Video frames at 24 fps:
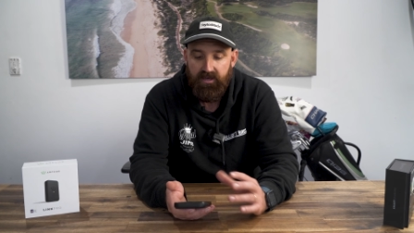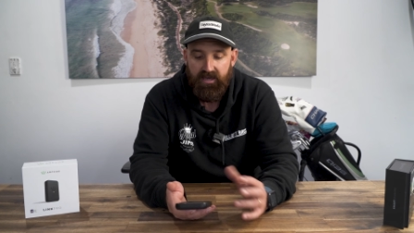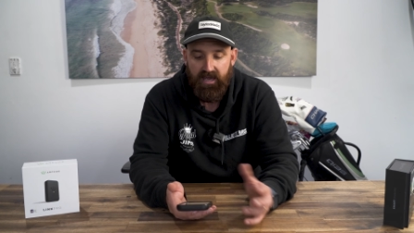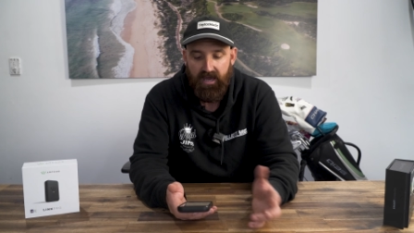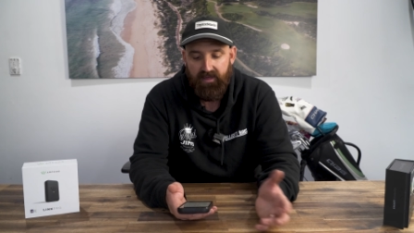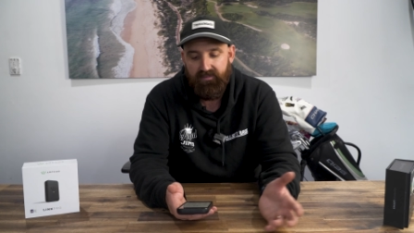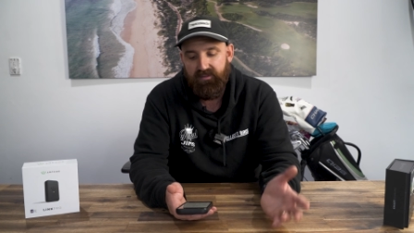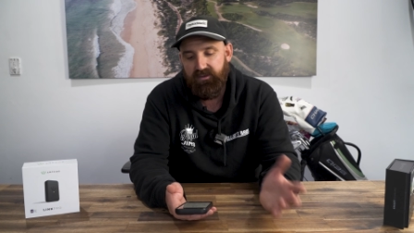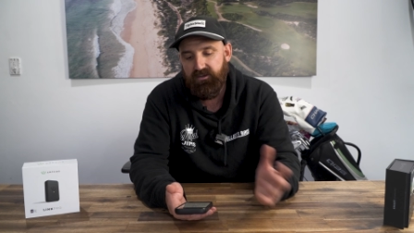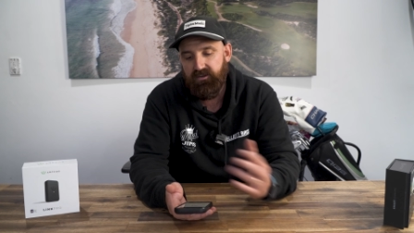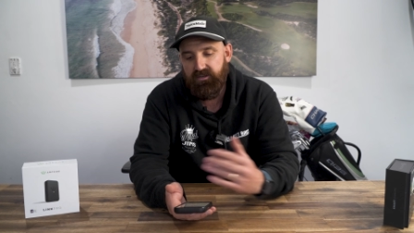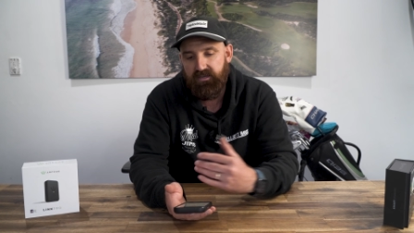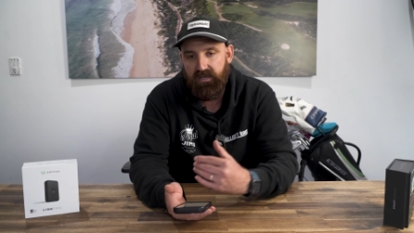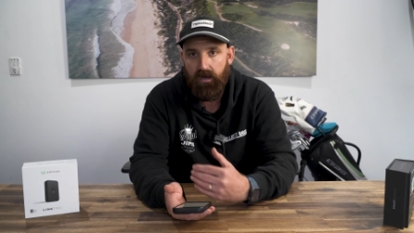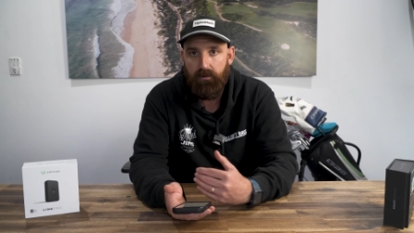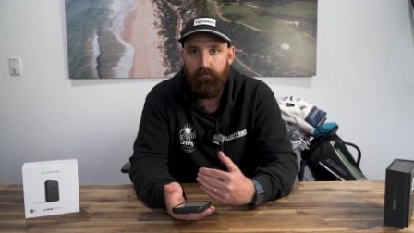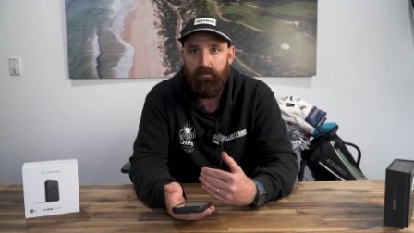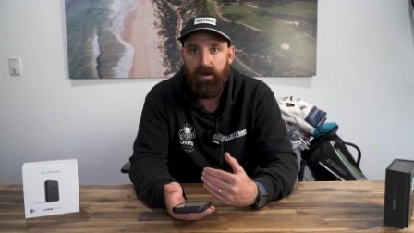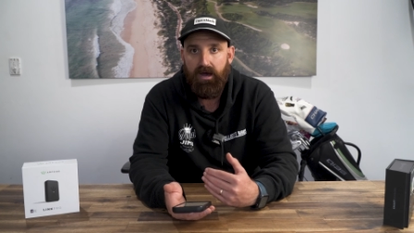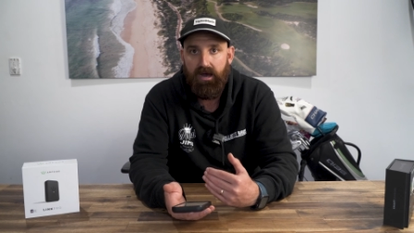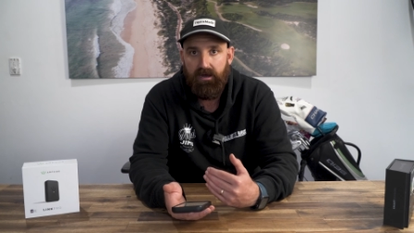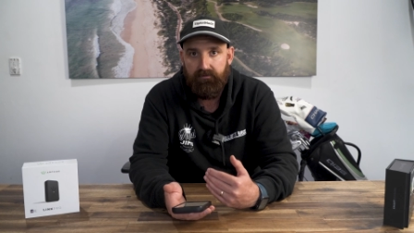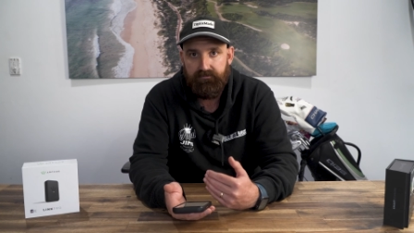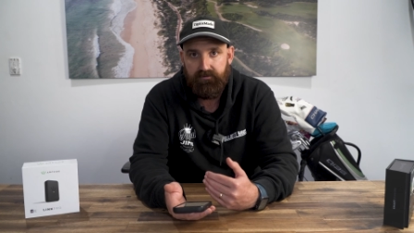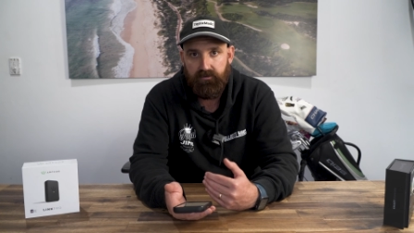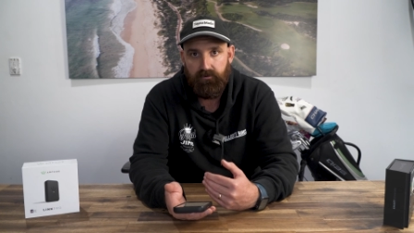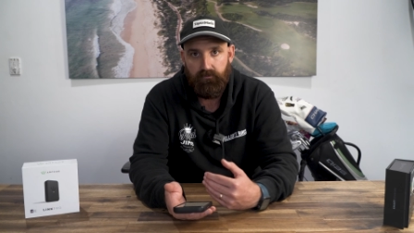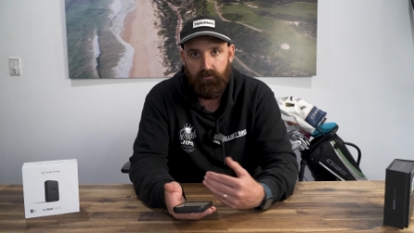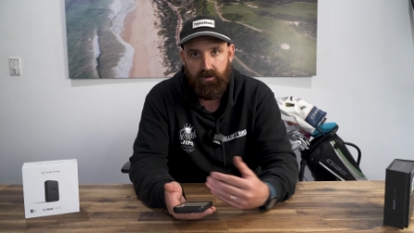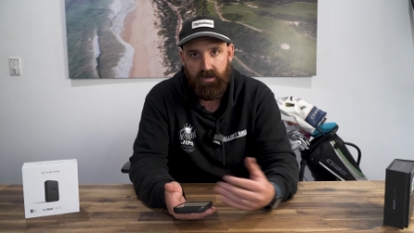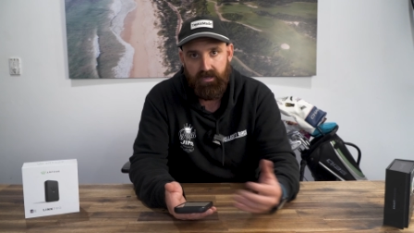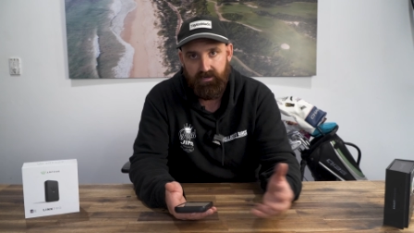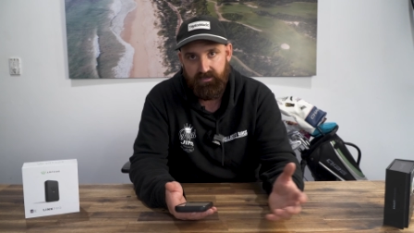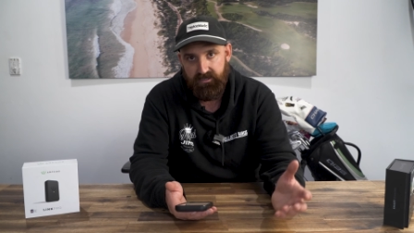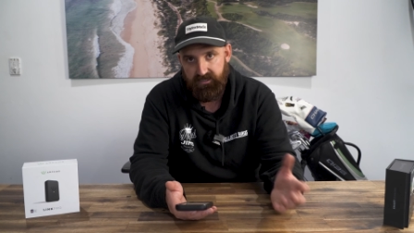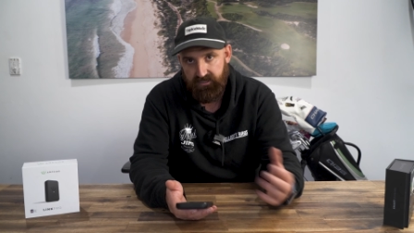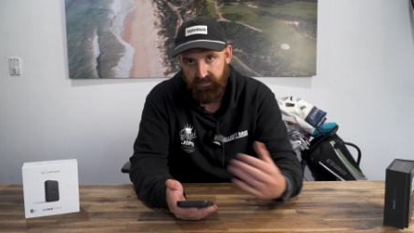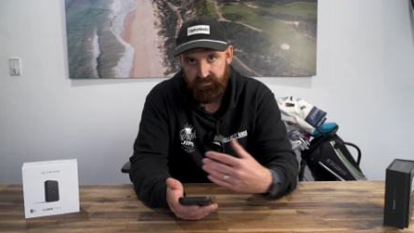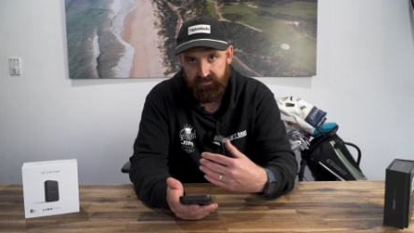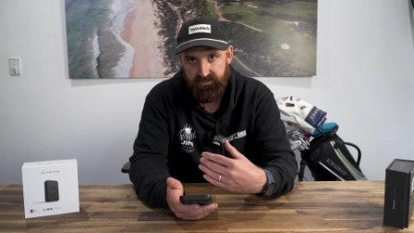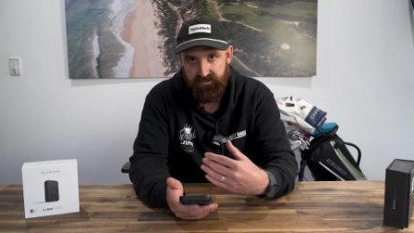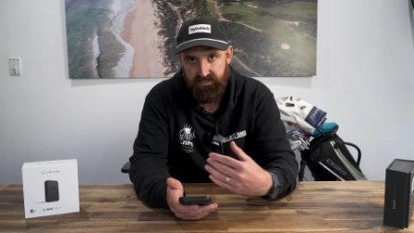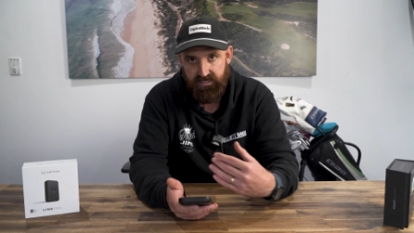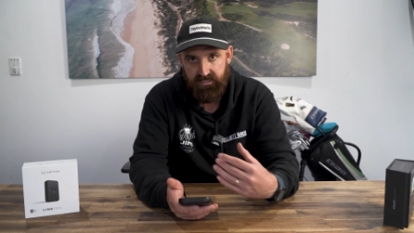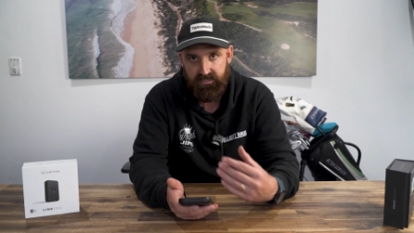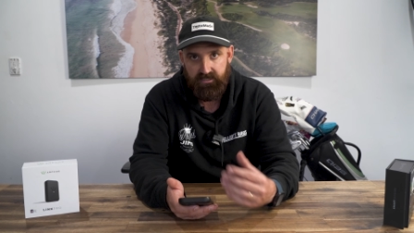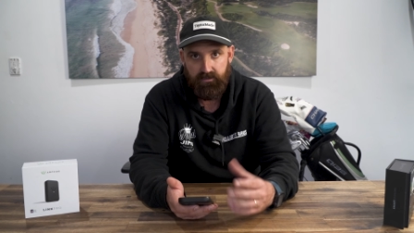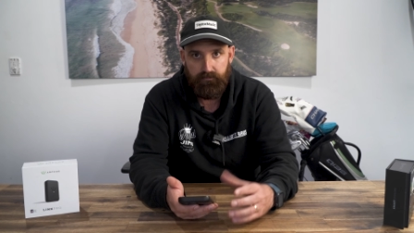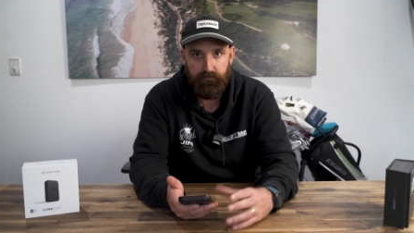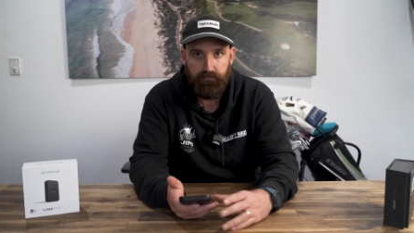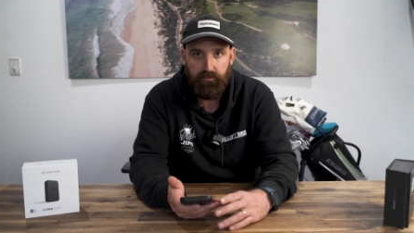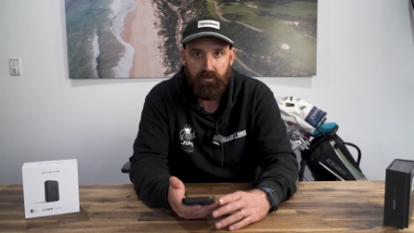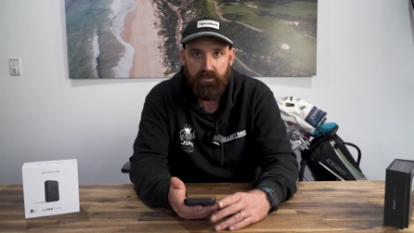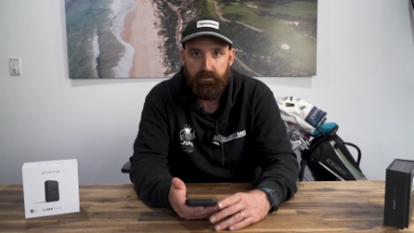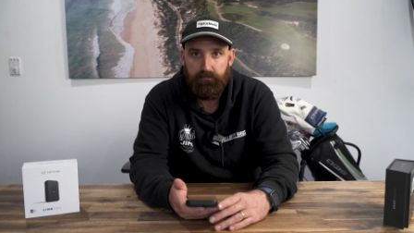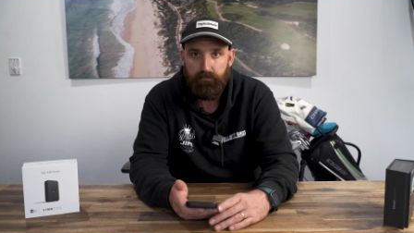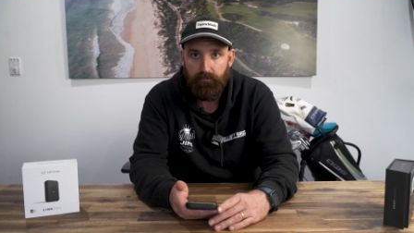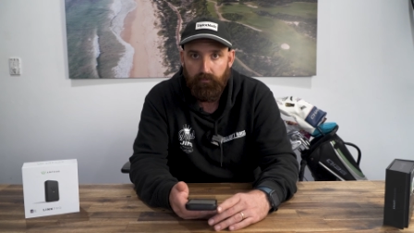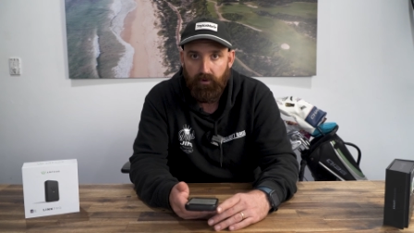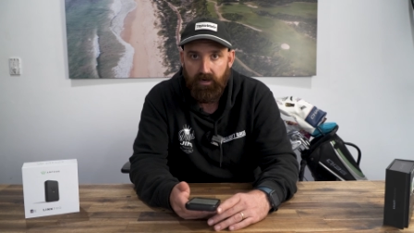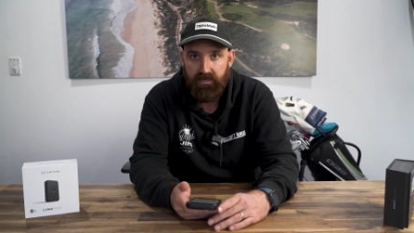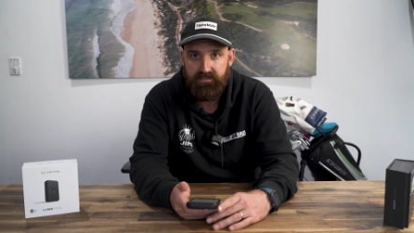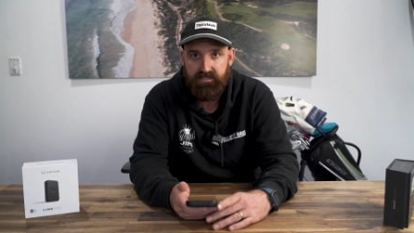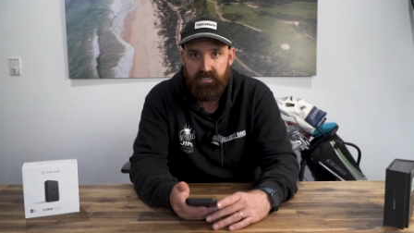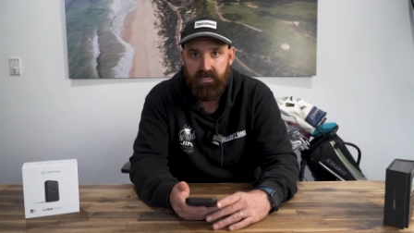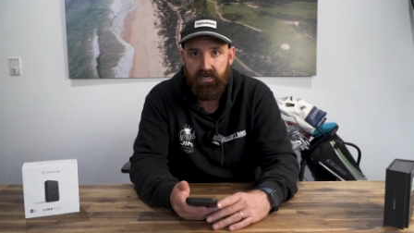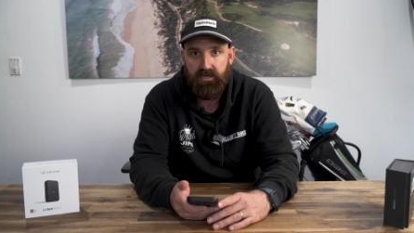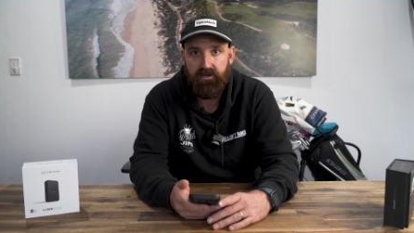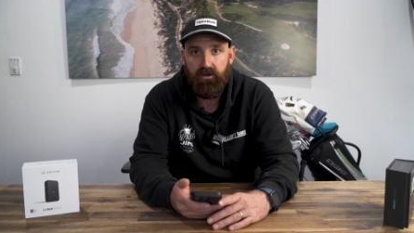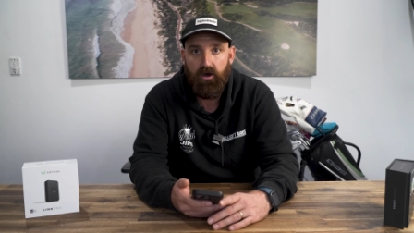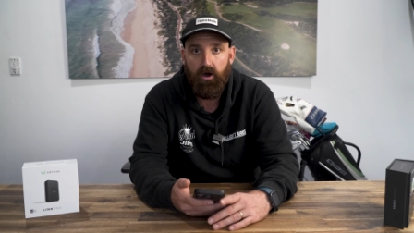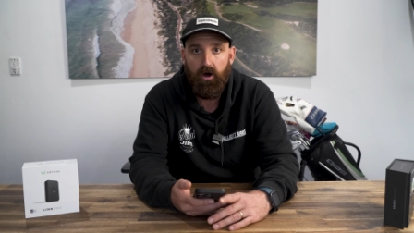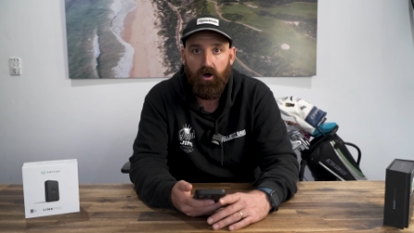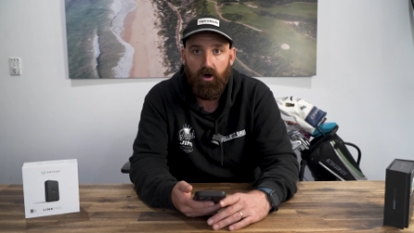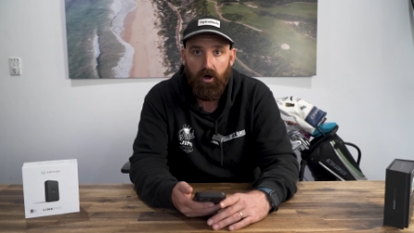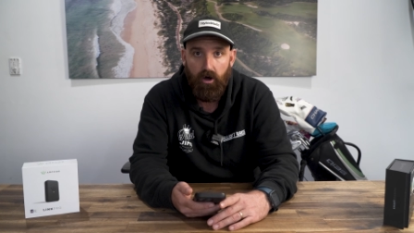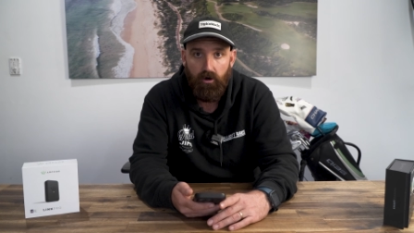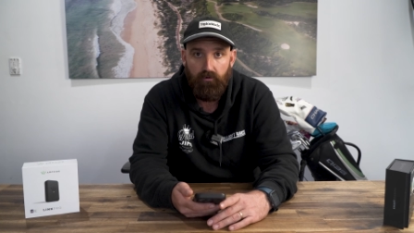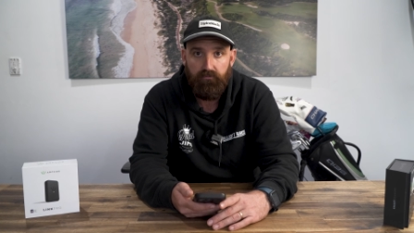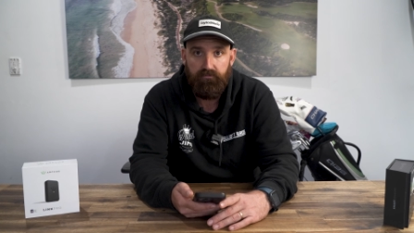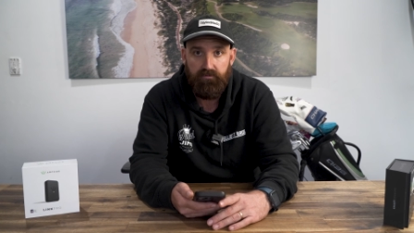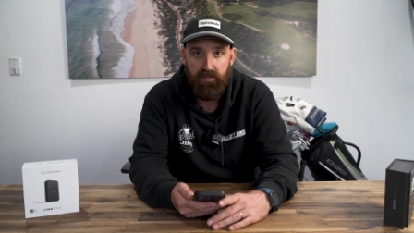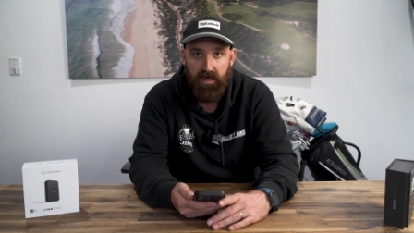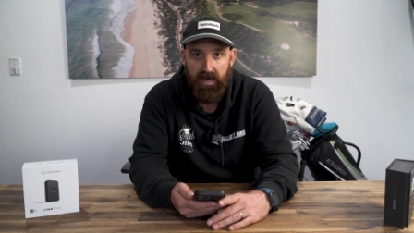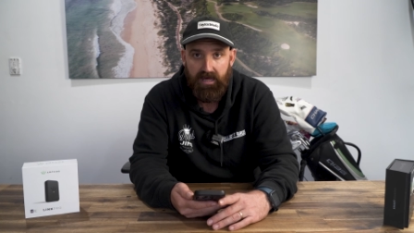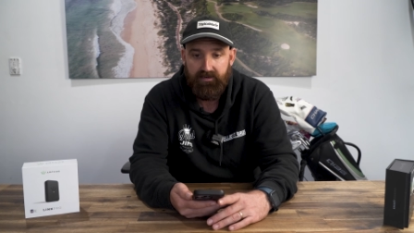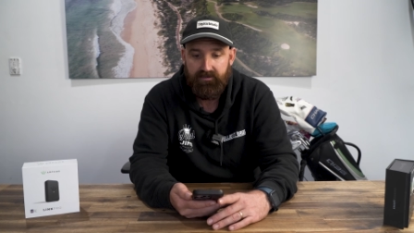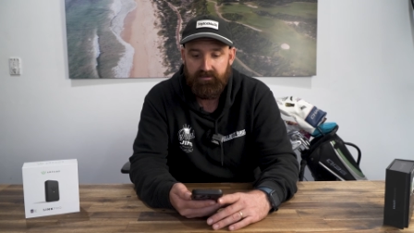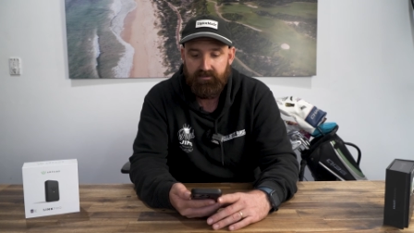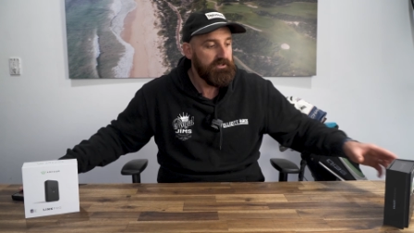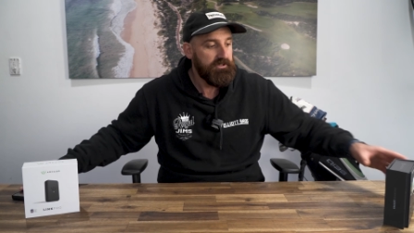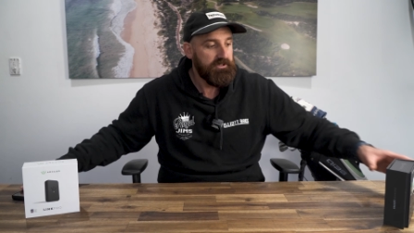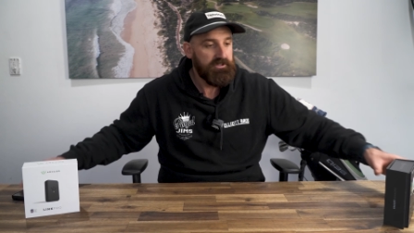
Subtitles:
And then you come after the round, you can see a complete breakdown of that.